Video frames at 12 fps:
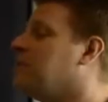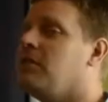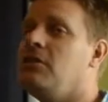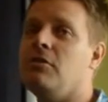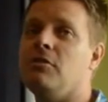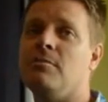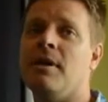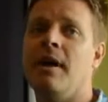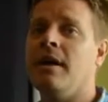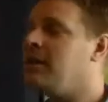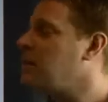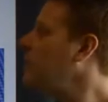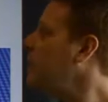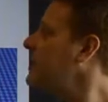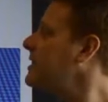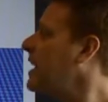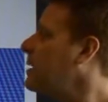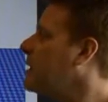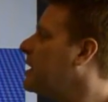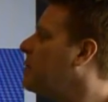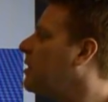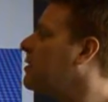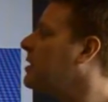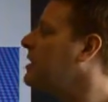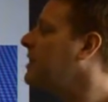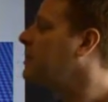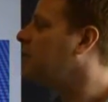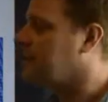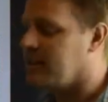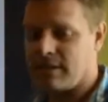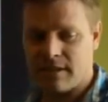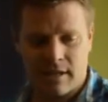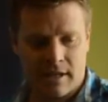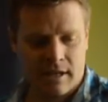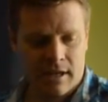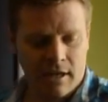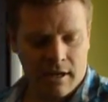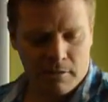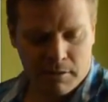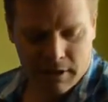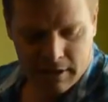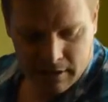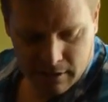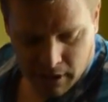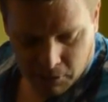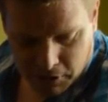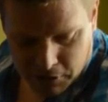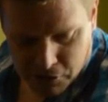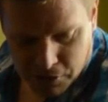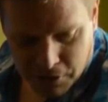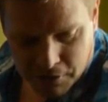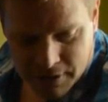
Cube to be the same under both conditions. But I want to draw your